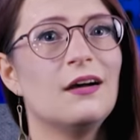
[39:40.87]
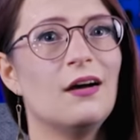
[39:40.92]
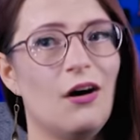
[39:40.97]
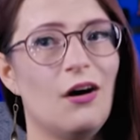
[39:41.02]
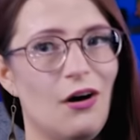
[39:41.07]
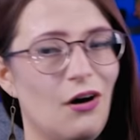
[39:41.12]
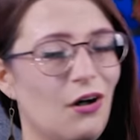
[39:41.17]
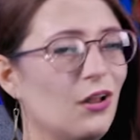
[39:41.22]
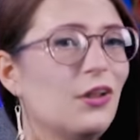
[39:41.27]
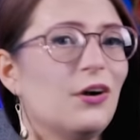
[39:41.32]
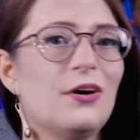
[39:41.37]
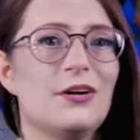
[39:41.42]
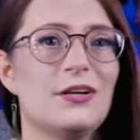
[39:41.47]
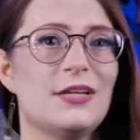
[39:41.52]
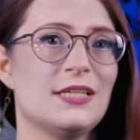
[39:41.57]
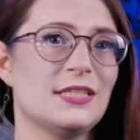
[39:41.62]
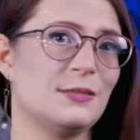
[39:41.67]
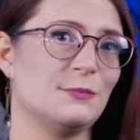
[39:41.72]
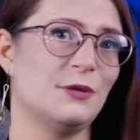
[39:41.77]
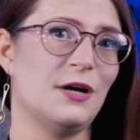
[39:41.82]
all art
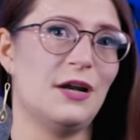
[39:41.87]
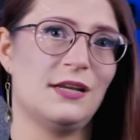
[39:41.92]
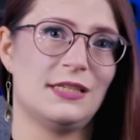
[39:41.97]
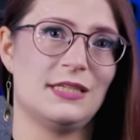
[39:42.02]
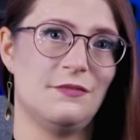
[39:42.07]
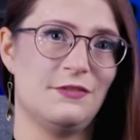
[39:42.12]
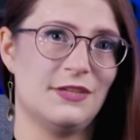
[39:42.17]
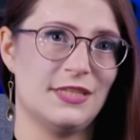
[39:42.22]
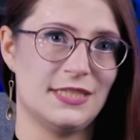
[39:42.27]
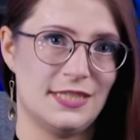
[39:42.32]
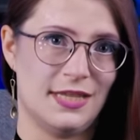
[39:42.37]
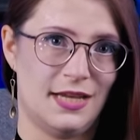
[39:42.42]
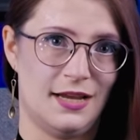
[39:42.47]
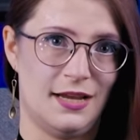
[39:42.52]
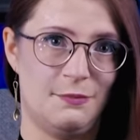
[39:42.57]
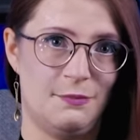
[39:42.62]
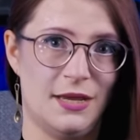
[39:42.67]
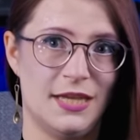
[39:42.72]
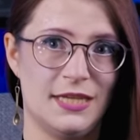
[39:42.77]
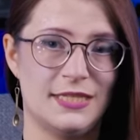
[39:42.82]
is a product of its
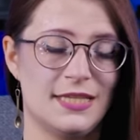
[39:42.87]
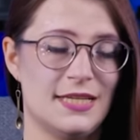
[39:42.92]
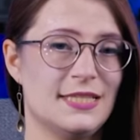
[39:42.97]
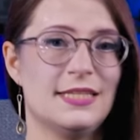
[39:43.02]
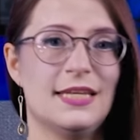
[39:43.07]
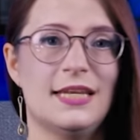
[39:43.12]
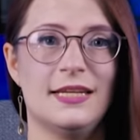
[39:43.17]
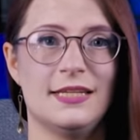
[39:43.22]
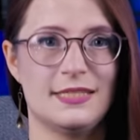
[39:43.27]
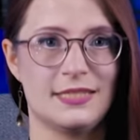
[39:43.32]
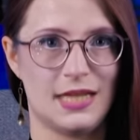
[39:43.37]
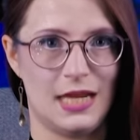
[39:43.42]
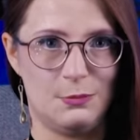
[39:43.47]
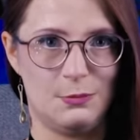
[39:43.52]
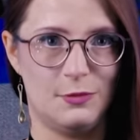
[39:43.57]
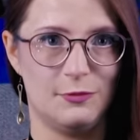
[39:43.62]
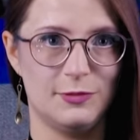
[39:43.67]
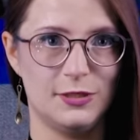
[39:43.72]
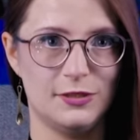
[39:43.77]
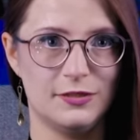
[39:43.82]
time, and it's
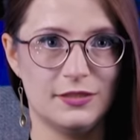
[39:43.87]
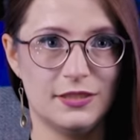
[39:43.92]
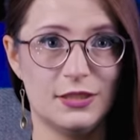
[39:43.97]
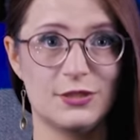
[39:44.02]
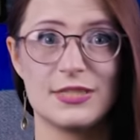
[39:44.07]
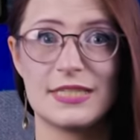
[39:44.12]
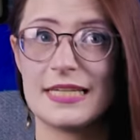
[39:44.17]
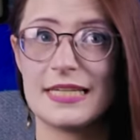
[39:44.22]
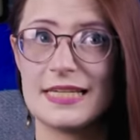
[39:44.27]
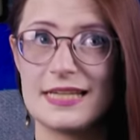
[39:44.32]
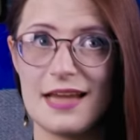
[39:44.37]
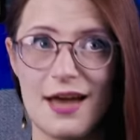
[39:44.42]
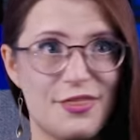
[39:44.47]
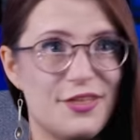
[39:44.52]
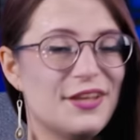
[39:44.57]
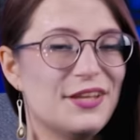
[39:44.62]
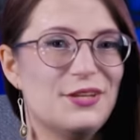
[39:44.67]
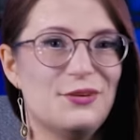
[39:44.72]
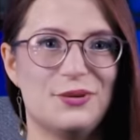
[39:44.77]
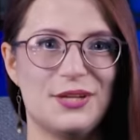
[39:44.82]
inescapable. There is
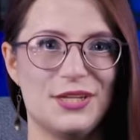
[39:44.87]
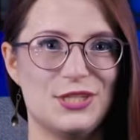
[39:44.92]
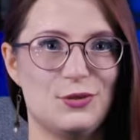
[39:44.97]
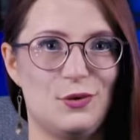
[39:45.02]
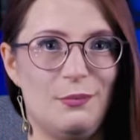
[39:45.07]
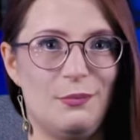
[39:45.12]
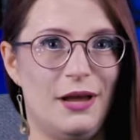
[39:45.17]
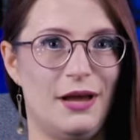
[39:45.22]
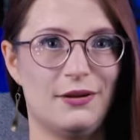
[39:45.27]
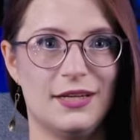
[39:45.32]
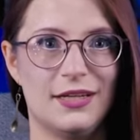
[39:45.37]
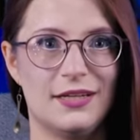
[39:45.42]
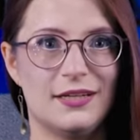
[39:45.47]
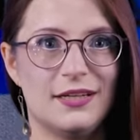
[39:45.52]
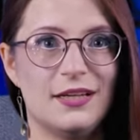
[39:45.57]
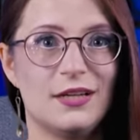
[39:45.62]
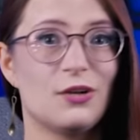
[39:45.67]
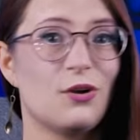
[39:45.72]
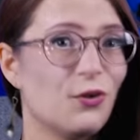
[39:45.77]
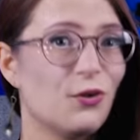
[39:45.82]
nothing you can do about it.
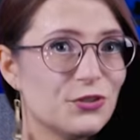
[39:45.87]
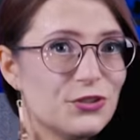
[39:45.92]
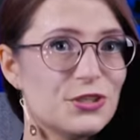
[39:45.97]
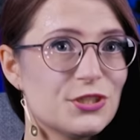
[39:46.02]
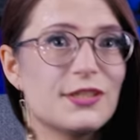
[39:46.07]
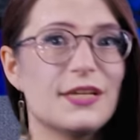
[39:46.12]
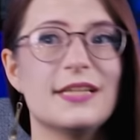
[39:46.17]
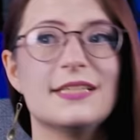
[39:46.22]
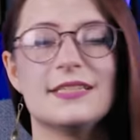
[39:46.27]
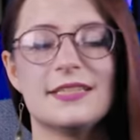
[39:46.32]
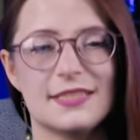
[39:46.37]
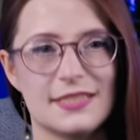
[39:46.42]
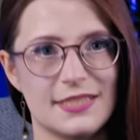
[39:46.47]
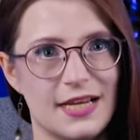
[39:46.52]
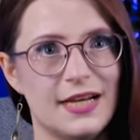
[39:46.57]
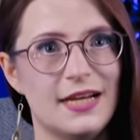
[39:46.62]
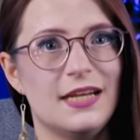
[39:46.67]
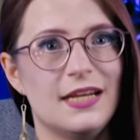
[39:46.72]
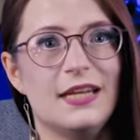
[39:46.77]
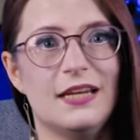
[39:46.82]
Culture and
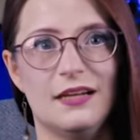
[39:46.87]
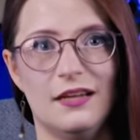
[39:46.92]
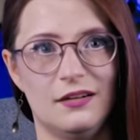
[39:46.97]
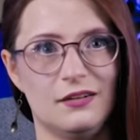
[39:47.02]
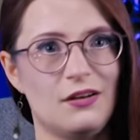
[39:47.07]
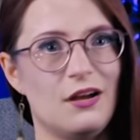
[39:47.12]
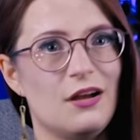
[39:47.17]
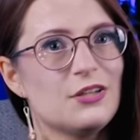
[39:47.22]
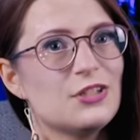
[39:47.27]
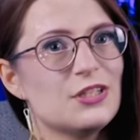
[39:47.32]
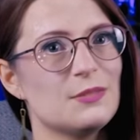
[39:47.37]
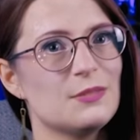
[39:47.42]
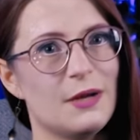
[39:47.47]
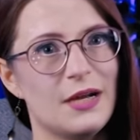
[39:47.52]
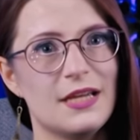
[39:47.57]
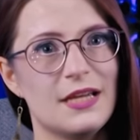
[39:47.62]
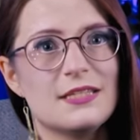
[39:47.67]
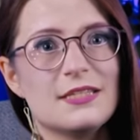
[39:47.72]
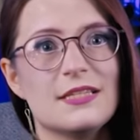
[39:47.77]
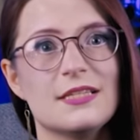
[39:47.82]
society and unconscious
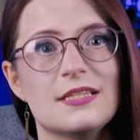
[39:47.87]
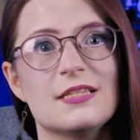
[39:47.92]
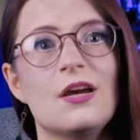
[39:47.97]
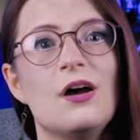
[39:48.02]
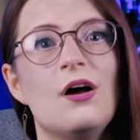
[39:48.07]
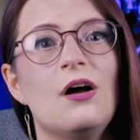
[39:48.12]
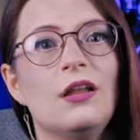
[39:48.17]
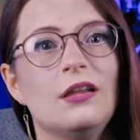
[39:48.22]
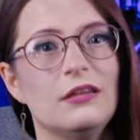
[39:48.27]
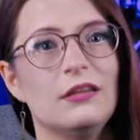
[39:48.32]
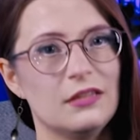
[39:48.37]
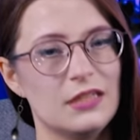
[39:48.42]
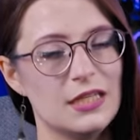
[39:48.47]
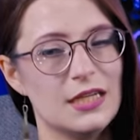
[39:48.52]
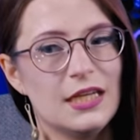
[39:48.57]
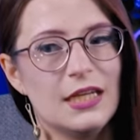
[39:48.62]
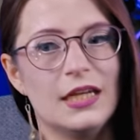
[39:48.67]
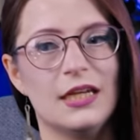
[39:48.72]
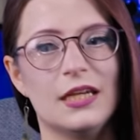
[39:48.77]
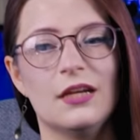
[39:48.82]
biases leak
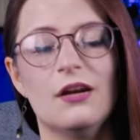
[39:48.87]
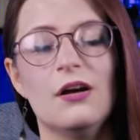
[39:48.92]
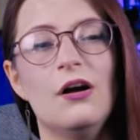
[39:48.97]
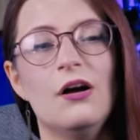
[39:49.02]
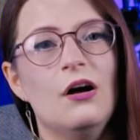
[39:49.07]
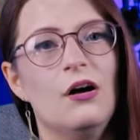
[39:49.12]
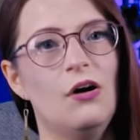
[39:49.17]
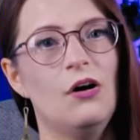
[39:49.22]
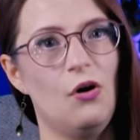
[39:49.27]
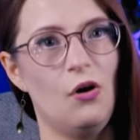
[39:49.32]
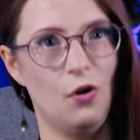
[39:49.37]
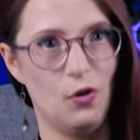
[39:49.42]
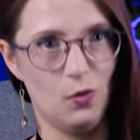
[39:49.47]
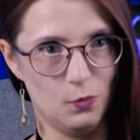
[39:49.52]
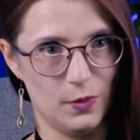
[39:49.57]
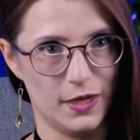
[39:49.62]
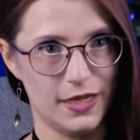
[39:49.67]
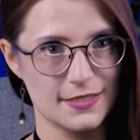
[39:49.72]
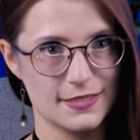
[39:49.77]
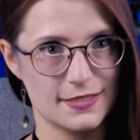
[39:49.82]
in
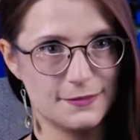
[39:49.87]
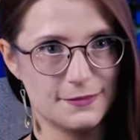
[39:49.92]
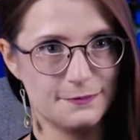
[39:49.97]
always.